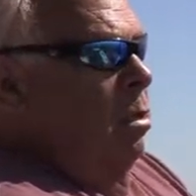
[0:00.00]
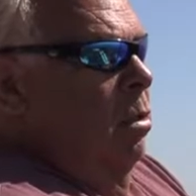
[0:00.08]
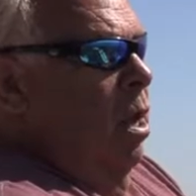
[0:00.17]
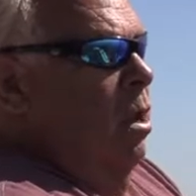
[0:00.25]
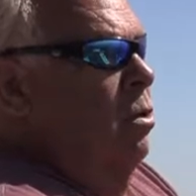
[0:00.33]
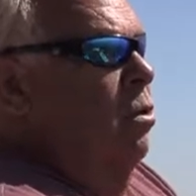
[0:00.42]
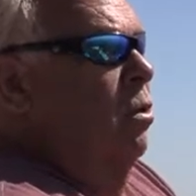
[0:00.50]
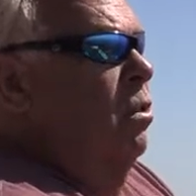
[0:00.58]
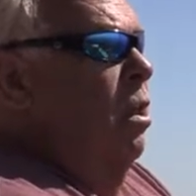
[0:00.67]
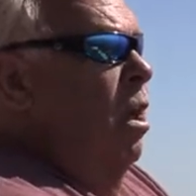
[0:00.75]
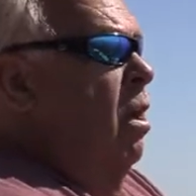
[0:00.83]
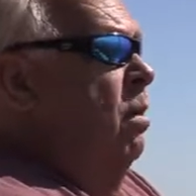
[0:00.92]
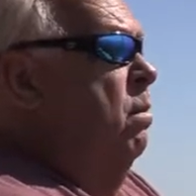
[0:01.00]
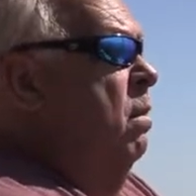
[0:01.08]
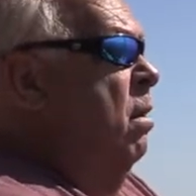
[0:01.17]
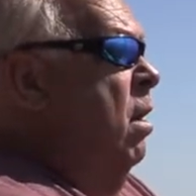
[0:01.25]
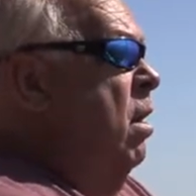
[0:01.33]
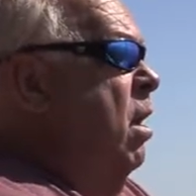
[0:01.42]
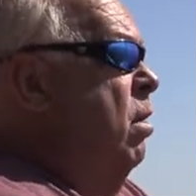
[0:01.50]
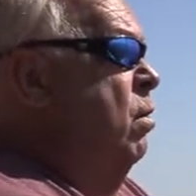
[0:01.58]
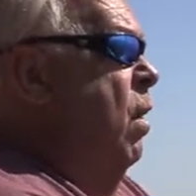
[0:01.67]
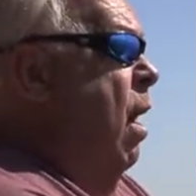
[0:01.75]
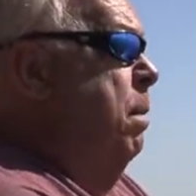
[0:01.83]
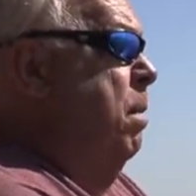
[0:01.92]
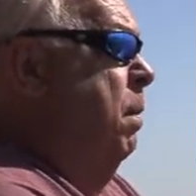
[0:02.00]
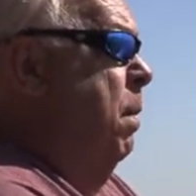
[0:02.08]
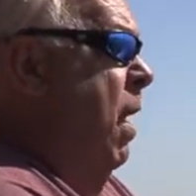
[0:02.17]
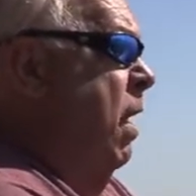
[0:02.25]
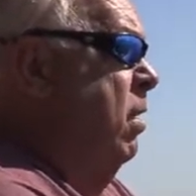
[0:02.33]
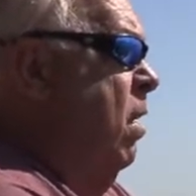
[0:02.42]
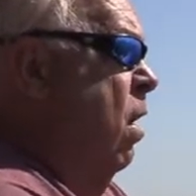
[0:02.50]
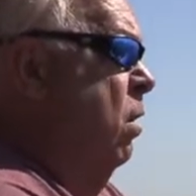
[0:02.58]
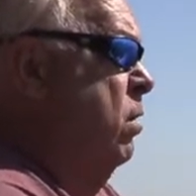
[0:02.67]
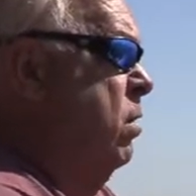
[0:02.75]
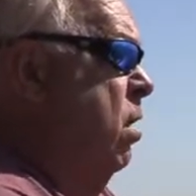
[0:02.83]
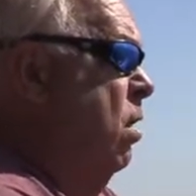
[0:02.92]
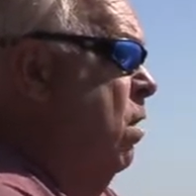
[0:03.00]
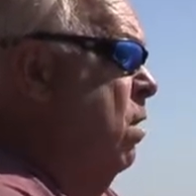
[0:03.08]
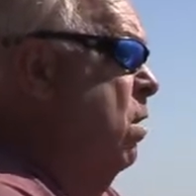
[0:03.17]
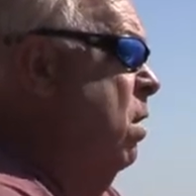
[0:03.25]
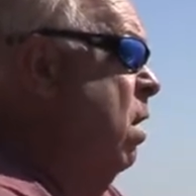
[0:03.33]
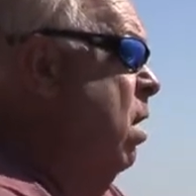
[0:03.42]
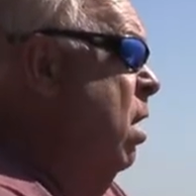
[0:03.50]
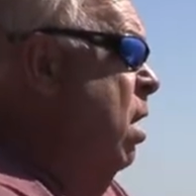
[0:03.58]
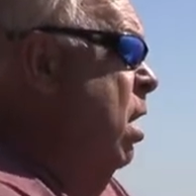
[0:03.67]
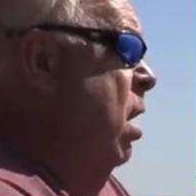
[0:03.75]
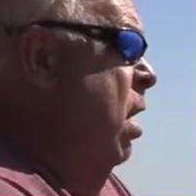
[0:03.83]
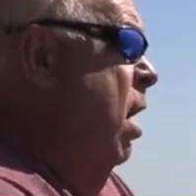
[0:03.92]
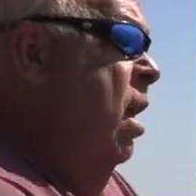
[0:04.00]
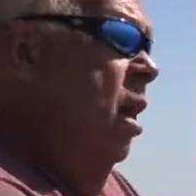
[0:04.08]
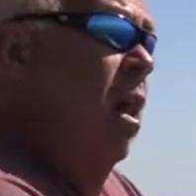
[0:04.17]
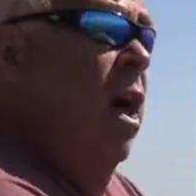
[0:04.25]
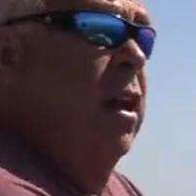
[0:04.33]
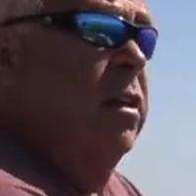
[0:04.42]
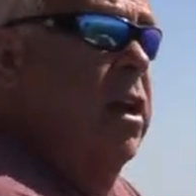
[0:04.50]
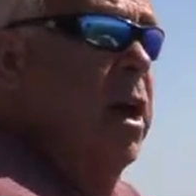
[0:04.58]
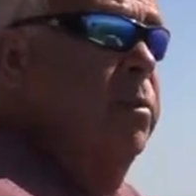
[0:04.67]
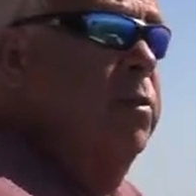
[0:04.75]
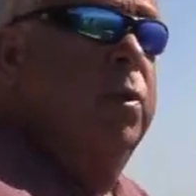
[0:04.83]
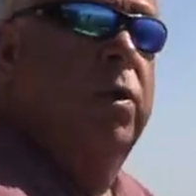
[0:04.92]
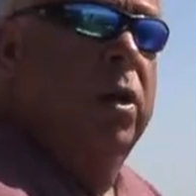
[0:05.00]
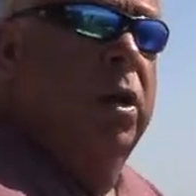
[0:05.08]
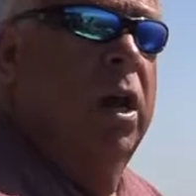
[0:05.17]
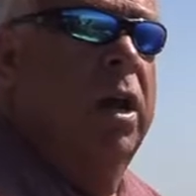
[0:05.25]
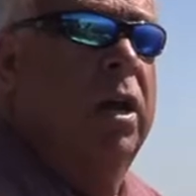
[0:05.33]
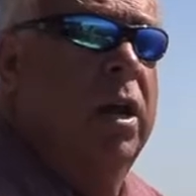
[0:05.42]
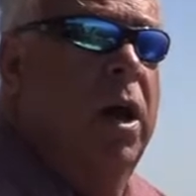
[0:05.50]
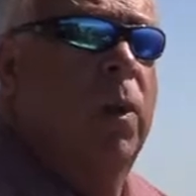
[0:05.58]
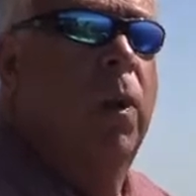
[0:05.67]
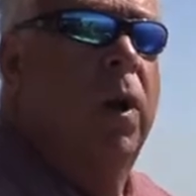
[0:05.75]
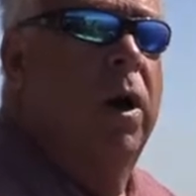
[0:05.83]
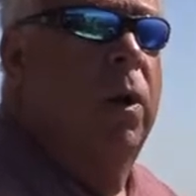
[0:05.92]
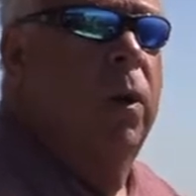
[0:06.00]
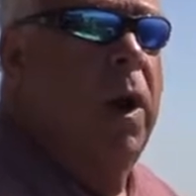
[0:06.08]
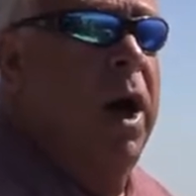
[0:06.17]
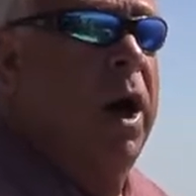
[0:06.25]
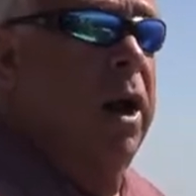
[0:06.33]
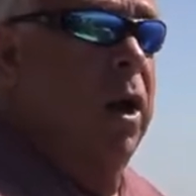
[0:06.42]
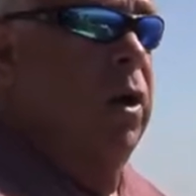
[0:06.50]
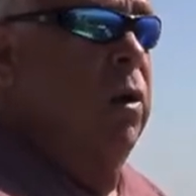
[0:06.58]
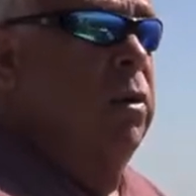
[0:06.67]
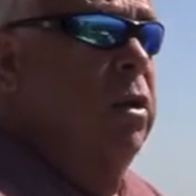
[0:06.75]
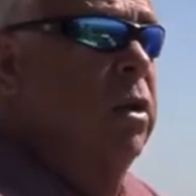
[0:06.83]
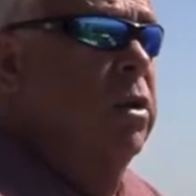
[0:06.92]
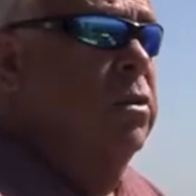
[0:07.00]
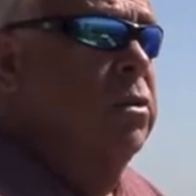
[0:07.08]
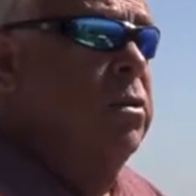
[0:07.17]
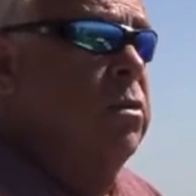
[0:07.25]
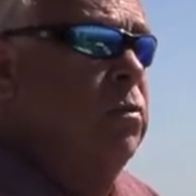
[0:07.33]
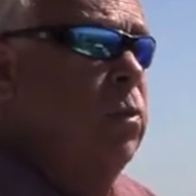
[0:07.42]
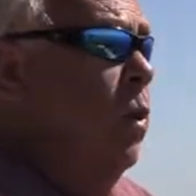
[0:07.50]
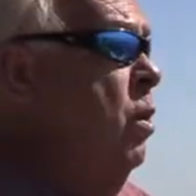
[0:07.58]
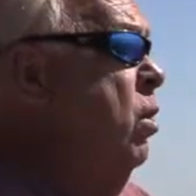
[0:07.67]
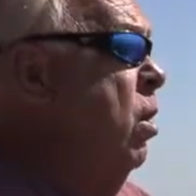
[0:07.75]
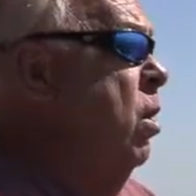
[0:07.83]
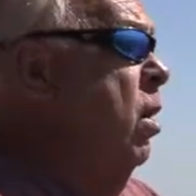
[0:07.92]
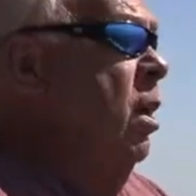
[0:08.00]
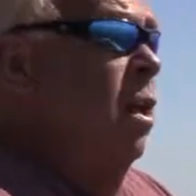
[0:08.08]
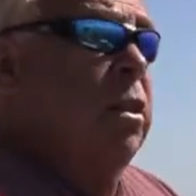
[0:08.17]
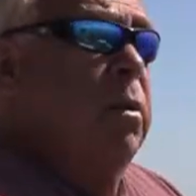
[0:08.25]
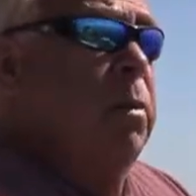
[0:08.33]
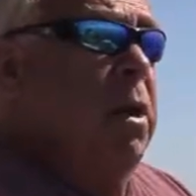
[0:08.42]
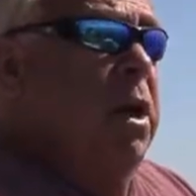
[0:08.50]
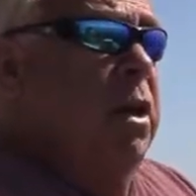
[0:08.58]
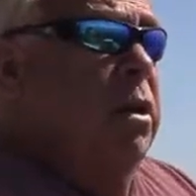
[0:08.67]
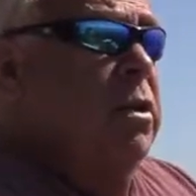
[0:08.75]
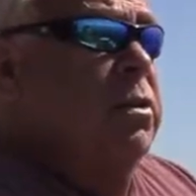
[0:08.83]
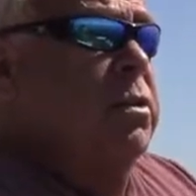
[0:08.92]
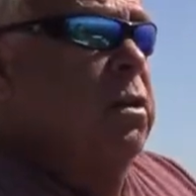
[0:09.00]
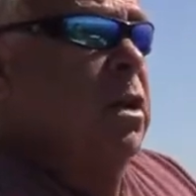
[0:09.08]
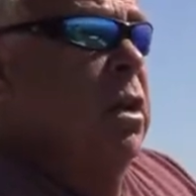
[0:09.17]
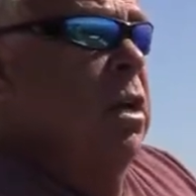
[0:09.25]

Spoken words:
tighten your thumb, and then drop it back down slow. And a lot of times when you're letting that wire rod out is when you're going to get the bite. Is